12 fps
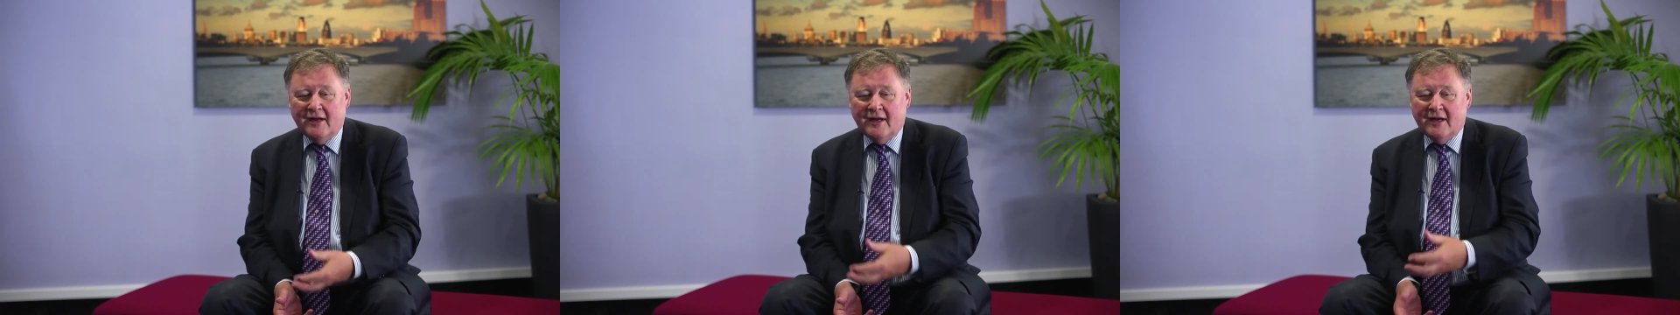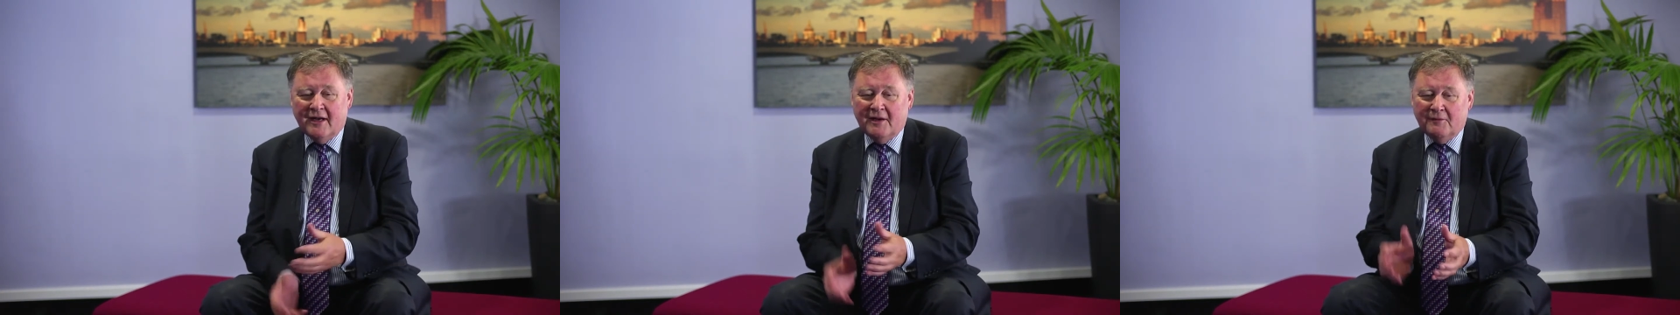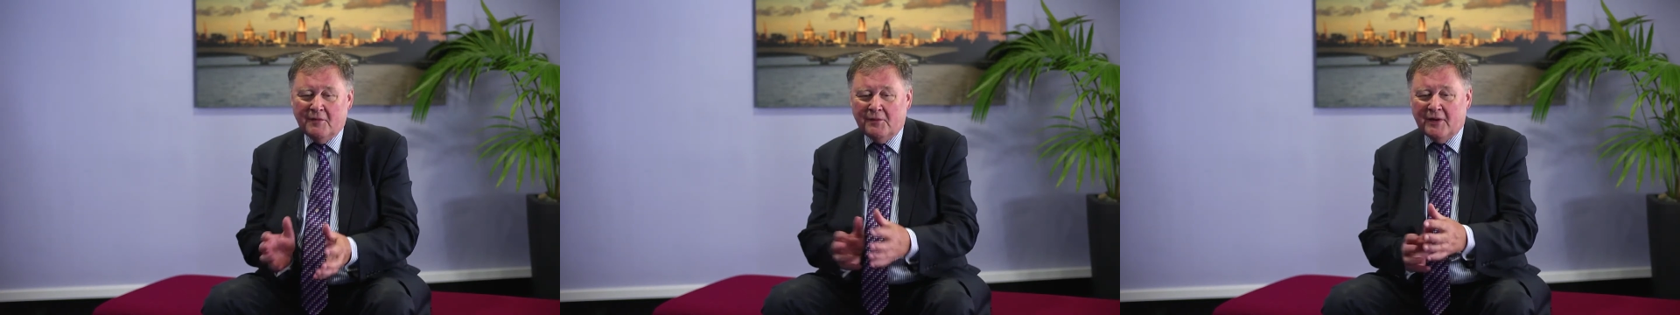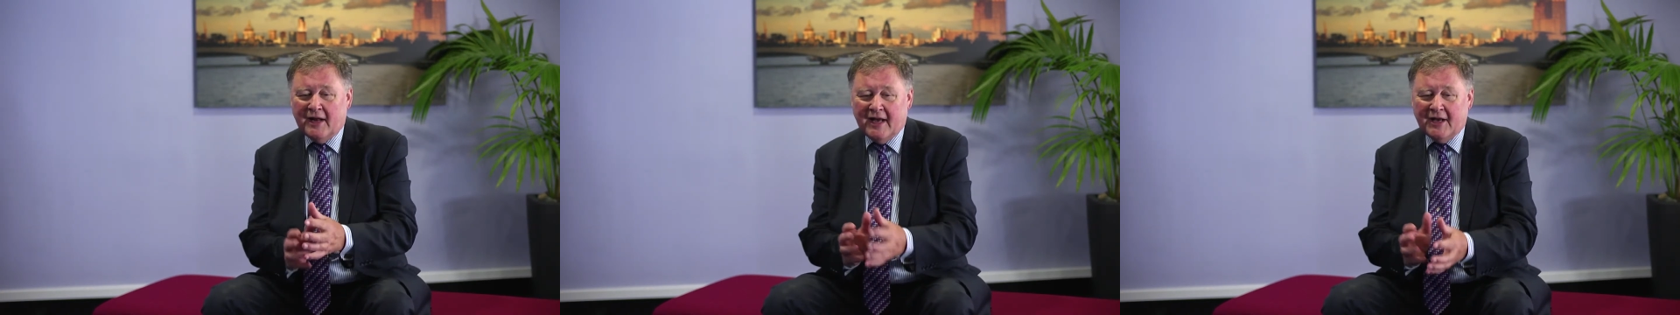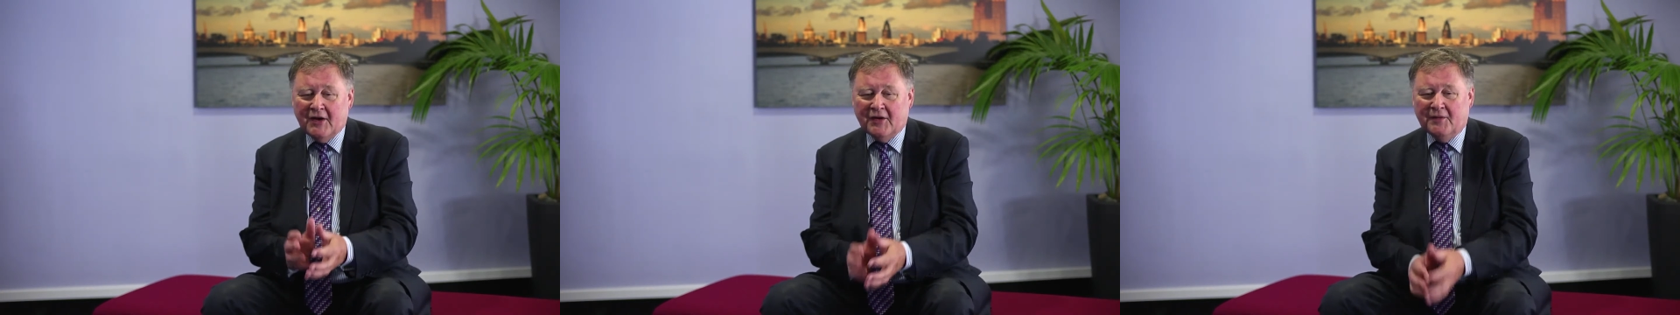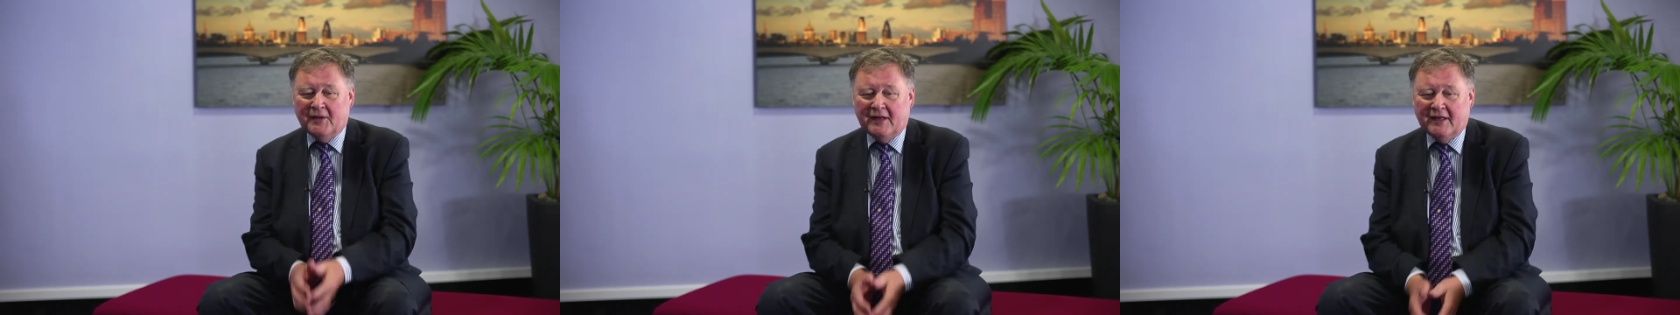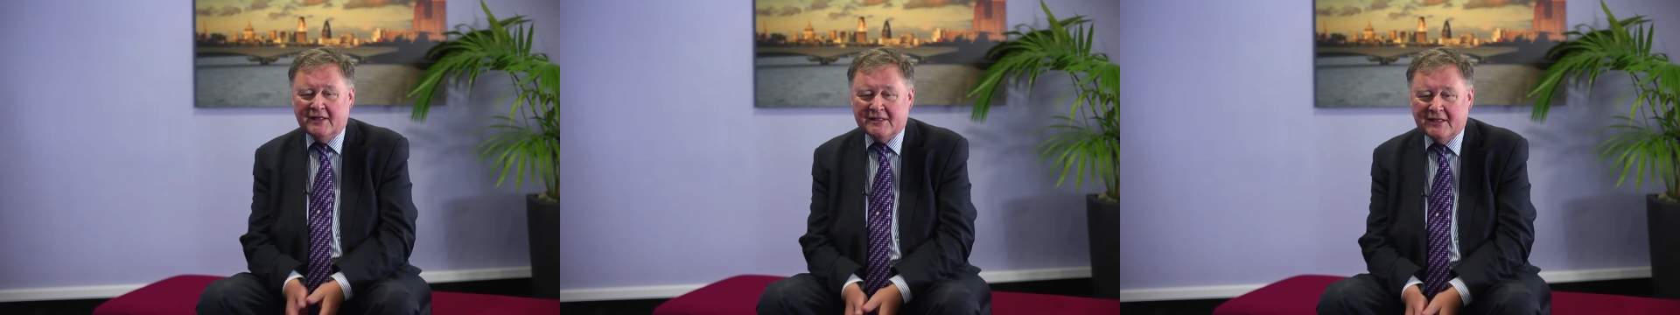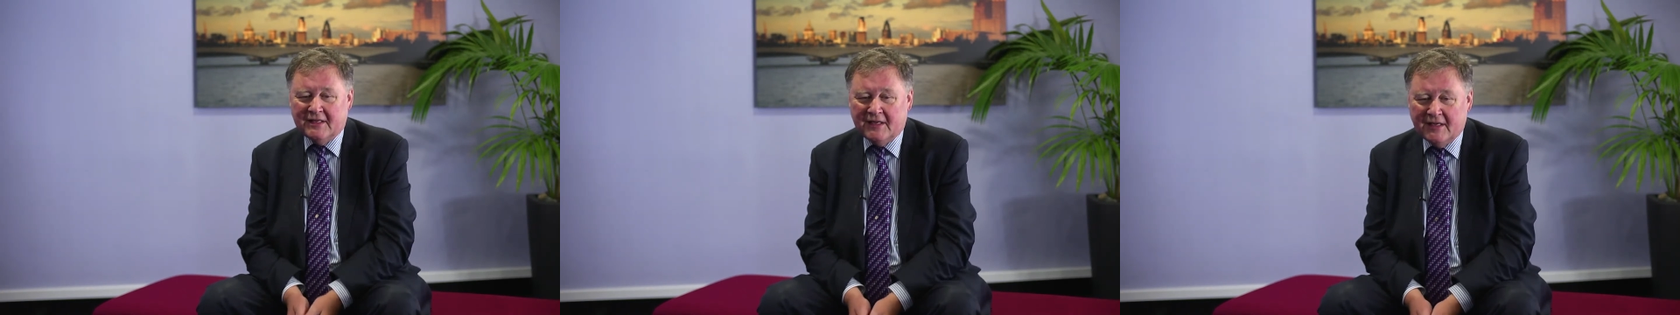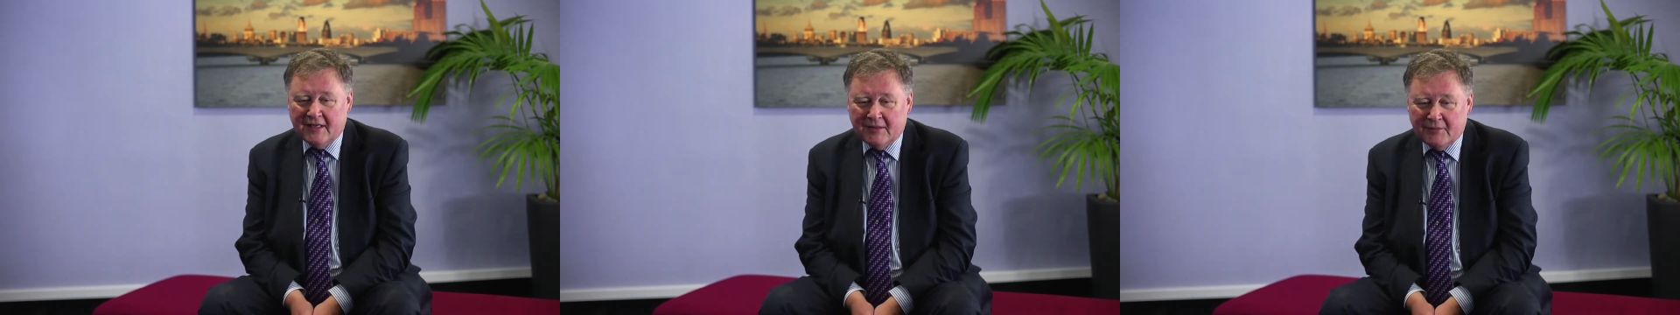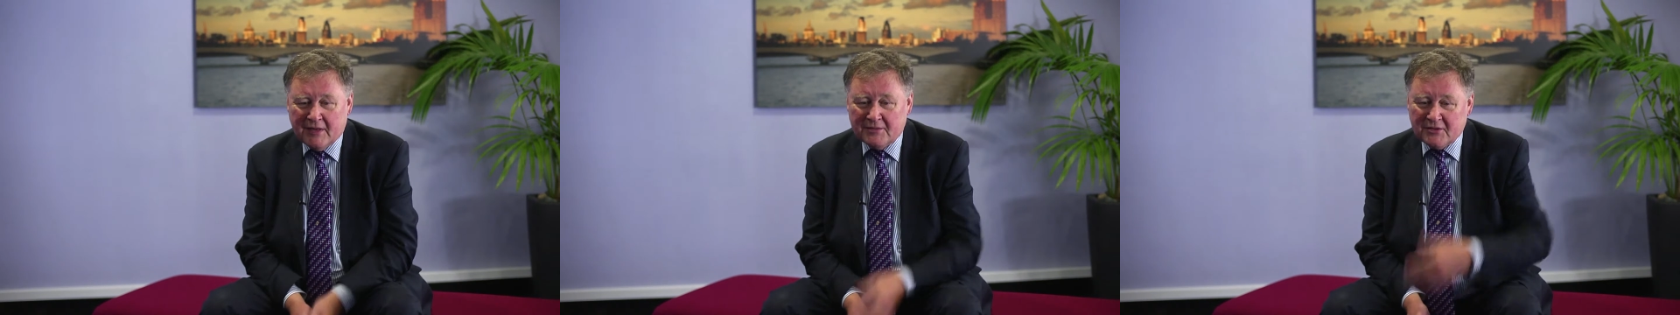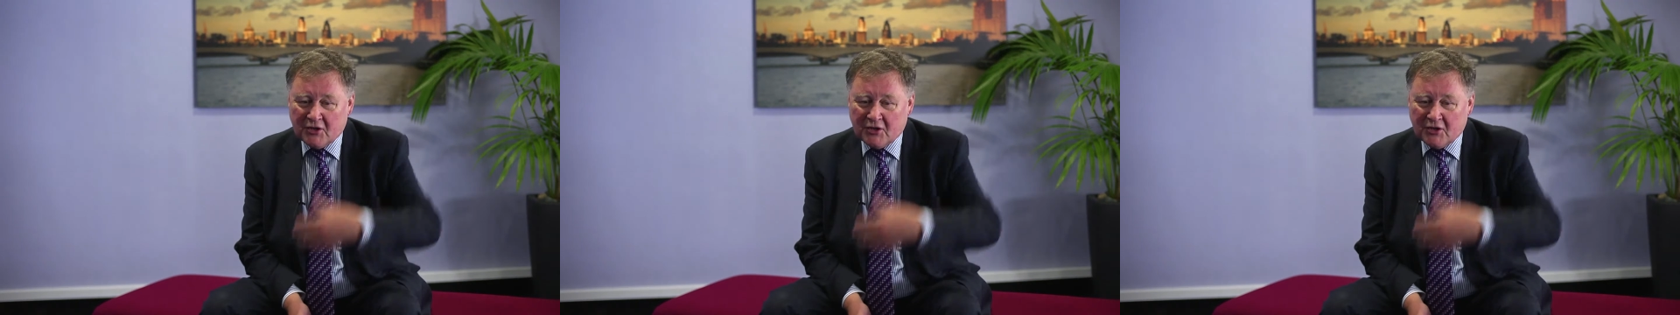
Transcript: But hang on a minute, perhaps